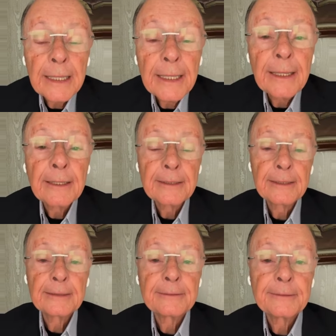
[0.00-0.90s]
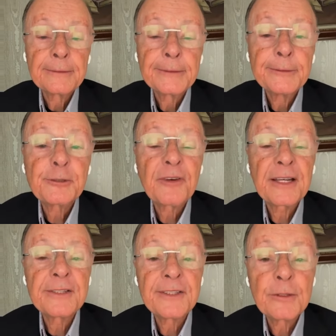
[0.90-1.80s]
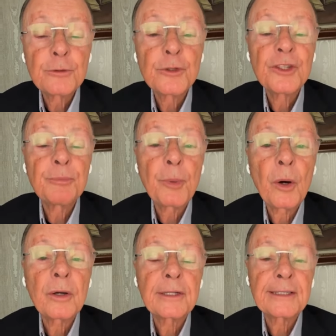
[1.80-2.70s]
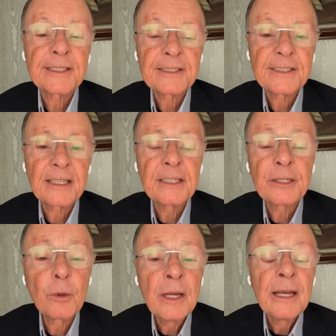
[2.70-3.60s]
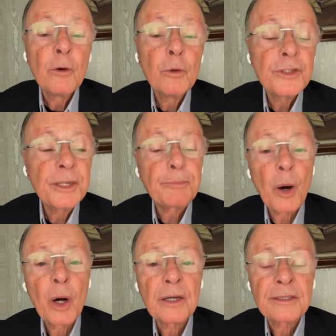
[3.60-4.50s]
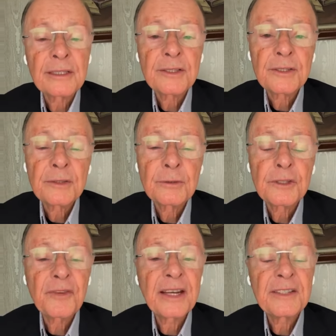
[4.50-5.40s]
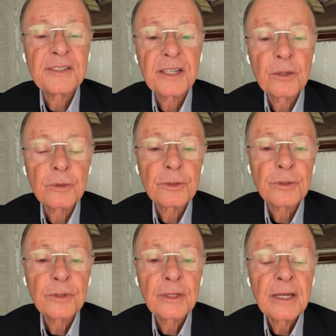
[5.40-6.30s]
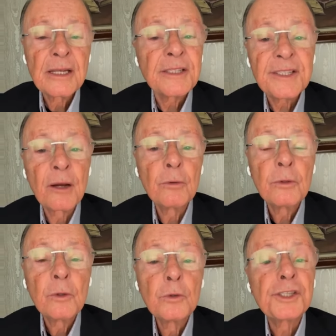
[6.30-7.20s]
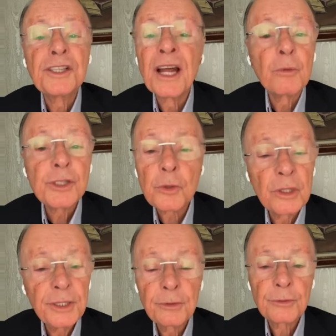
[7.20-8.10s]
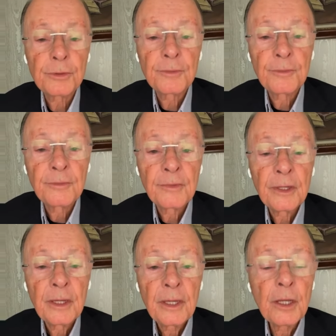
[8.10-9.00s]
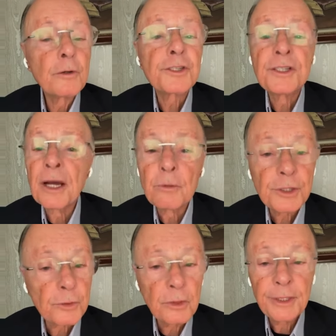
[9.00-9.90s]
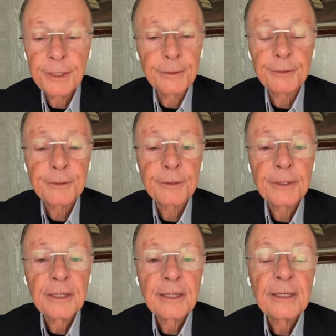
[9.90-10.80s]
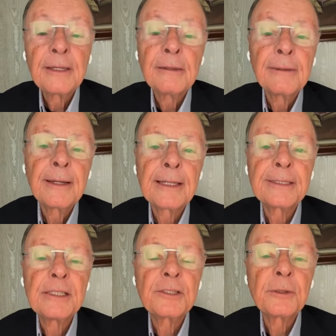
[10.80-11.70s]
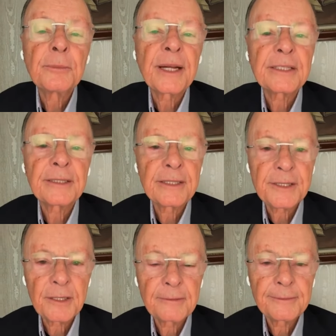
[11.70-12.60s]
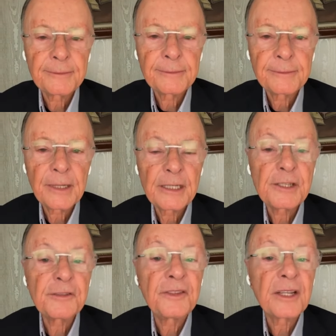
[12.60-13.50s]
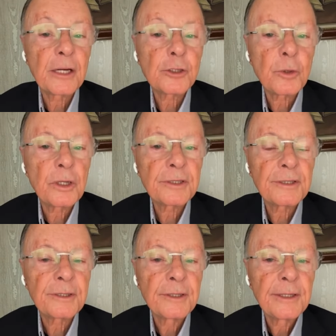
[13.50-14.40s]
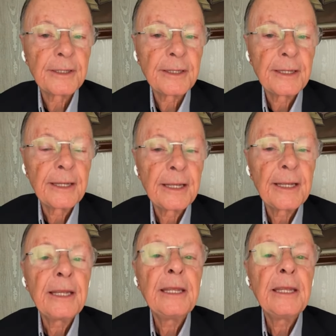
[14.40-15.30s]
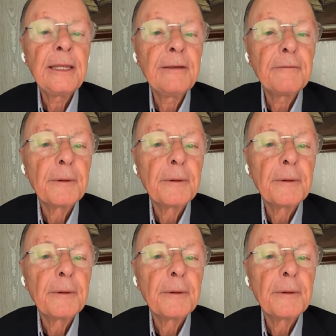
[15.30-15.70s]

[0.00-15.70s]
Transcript: he saw there the Pharisees, the hypocrites, and so on. So, the hypocrites and Pharisees are those who are not chosen. And the ones who are not chosen, we cannot listen to them. We turn our back and